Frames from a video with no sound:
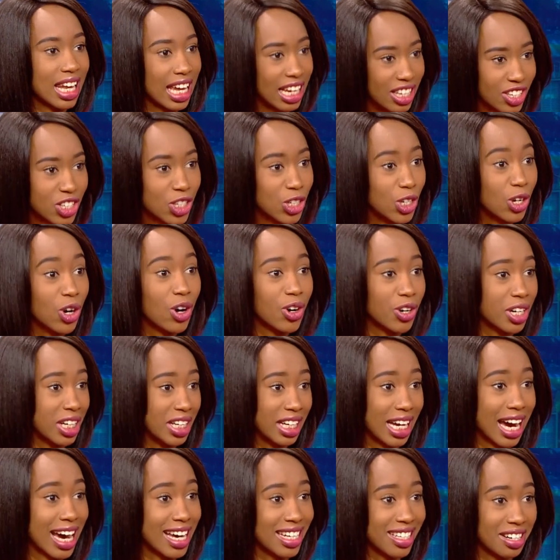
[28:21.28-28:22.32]
Like she
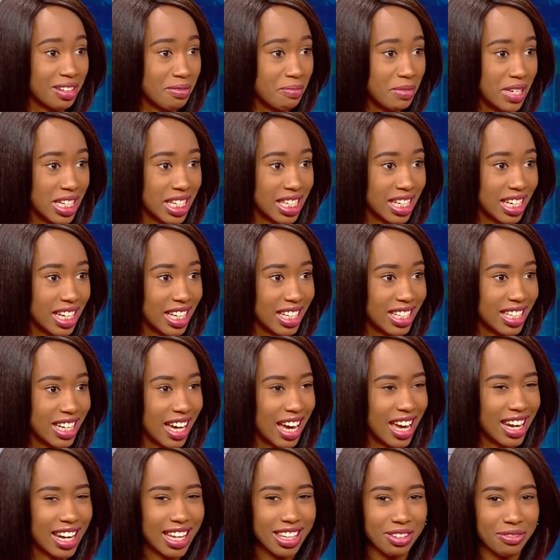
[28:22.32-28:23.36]
already has an amazing idea.
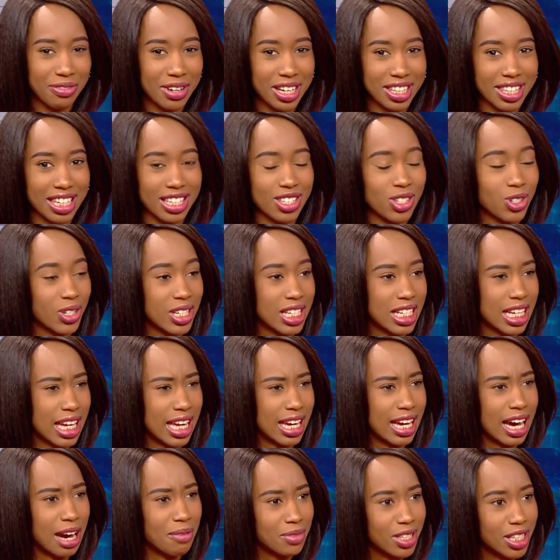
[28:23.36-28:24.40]
I like the fact that she was
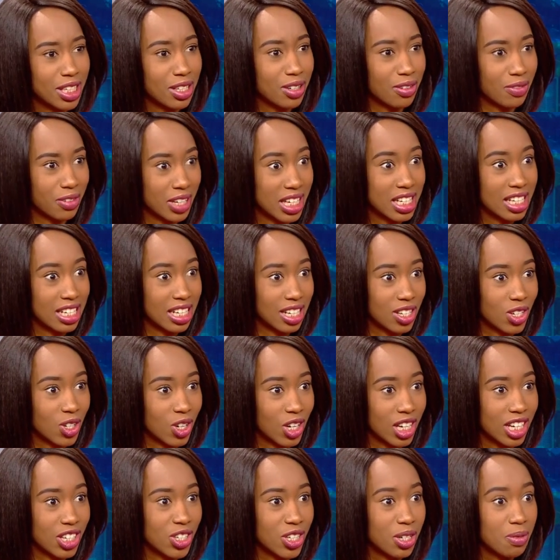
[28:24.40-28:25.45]
like, I'm thinking of getting a
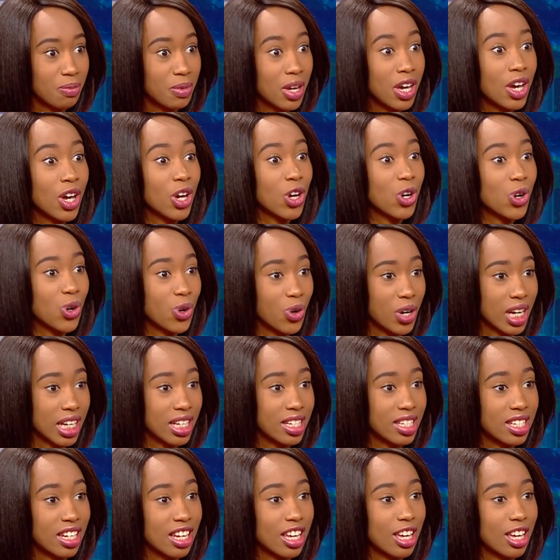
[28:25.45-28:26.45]
scholarship. Great.